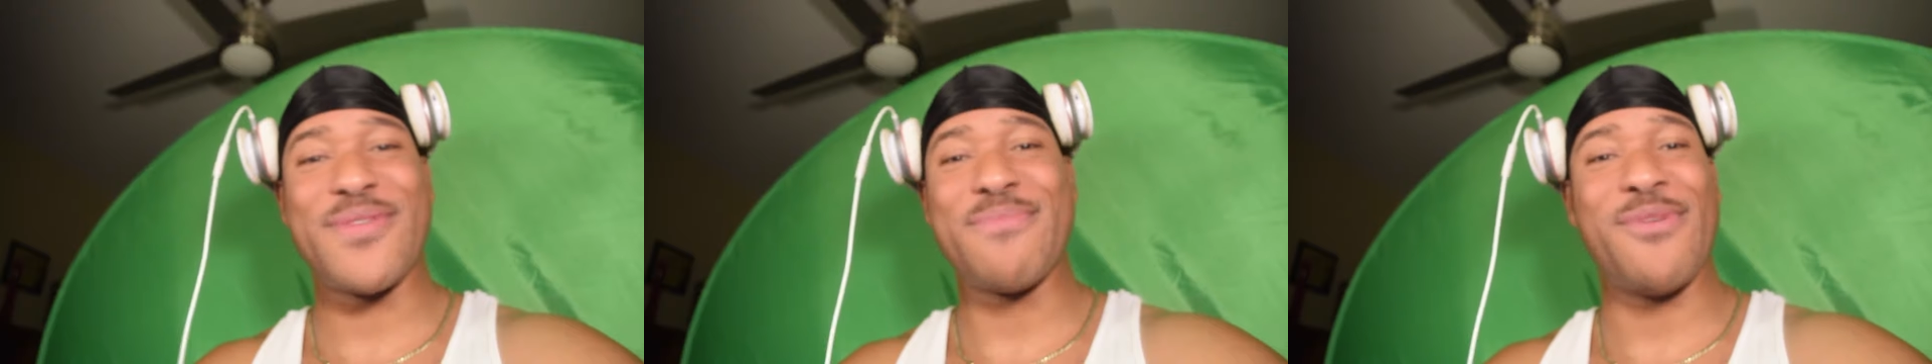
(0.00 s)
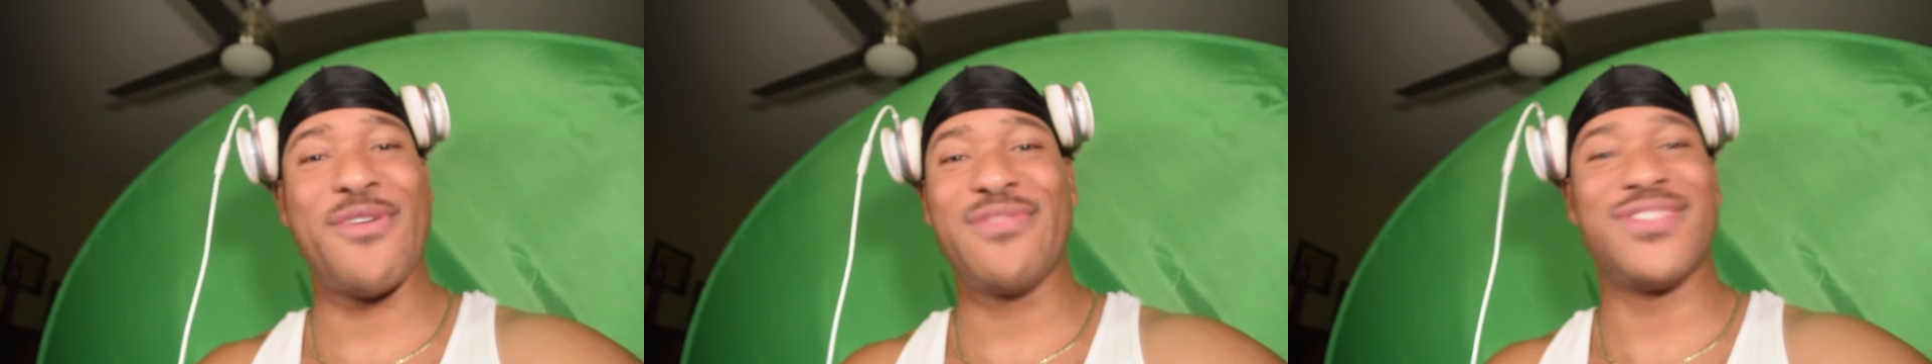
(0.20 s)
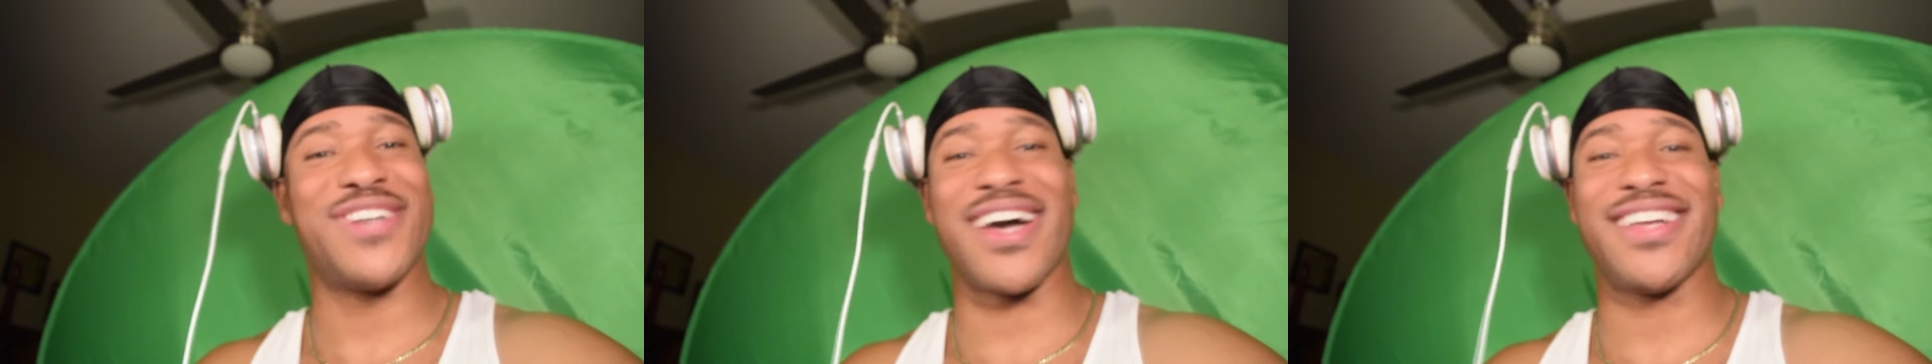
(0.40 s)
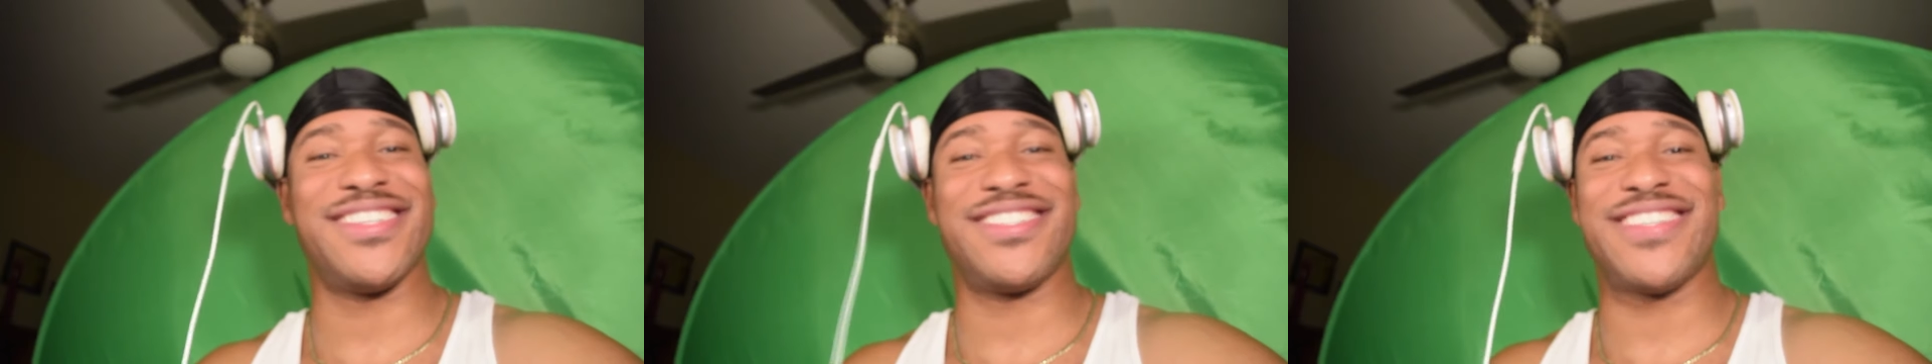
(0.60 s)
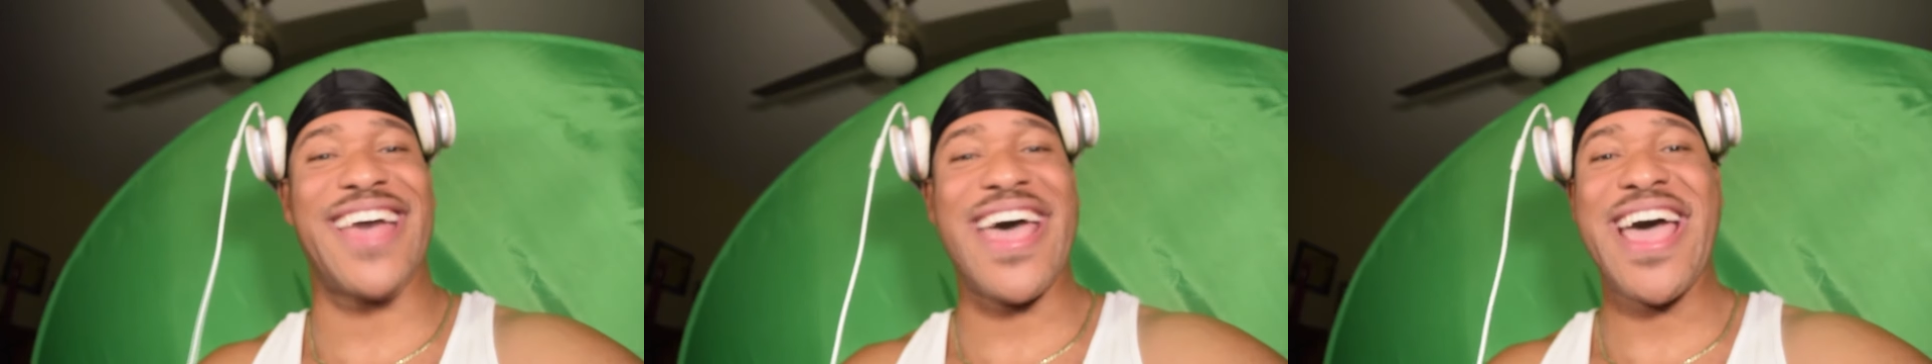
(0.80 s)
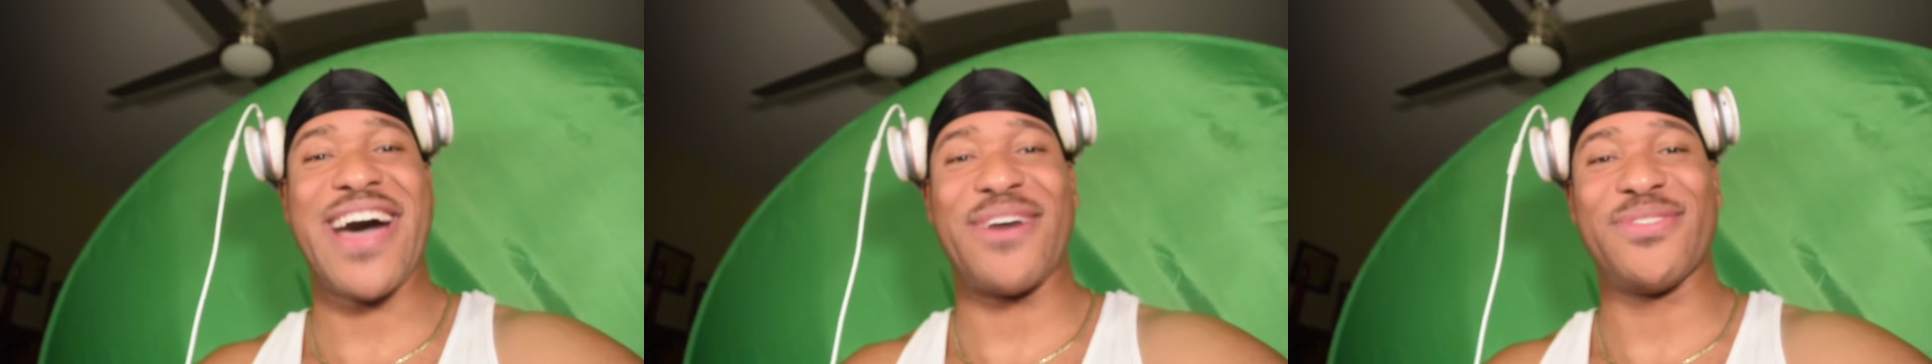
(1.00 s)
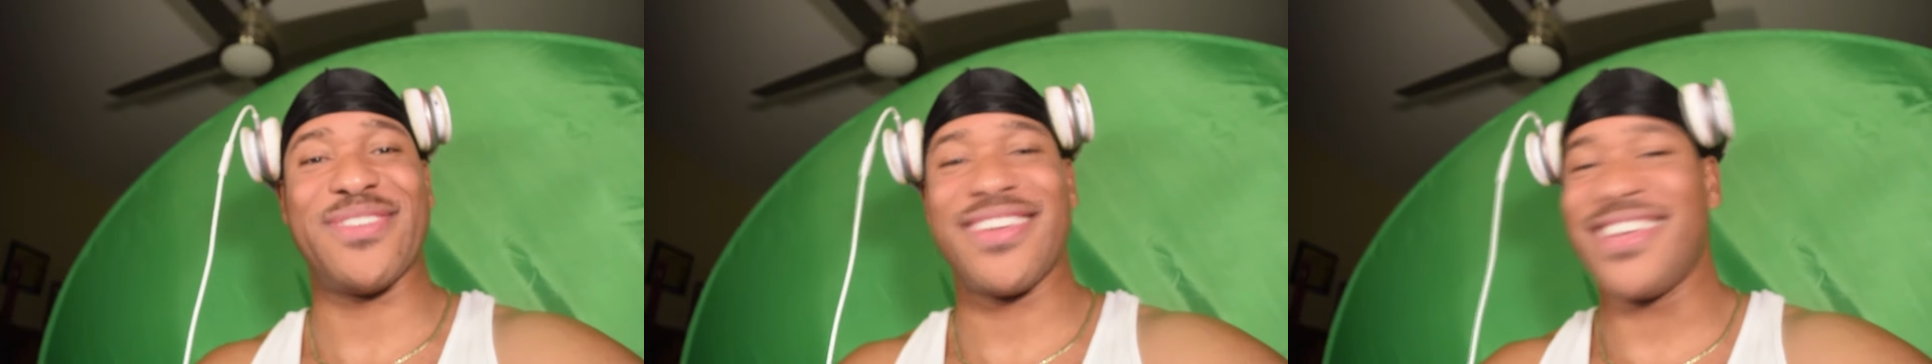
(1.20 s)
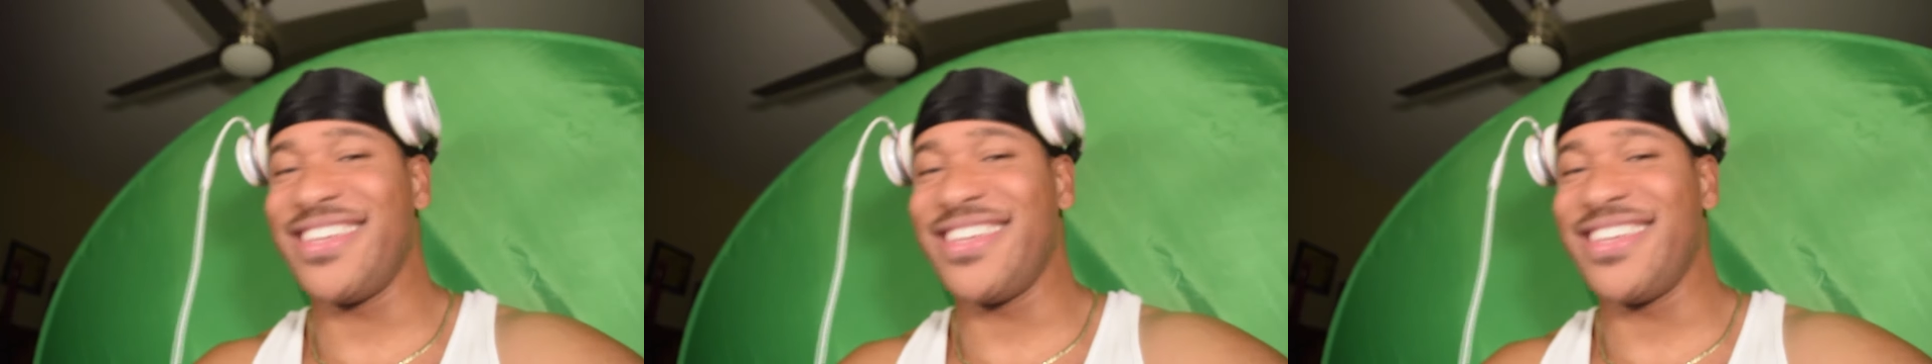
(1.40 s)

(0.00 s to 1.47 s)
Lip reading: We moved Judge down.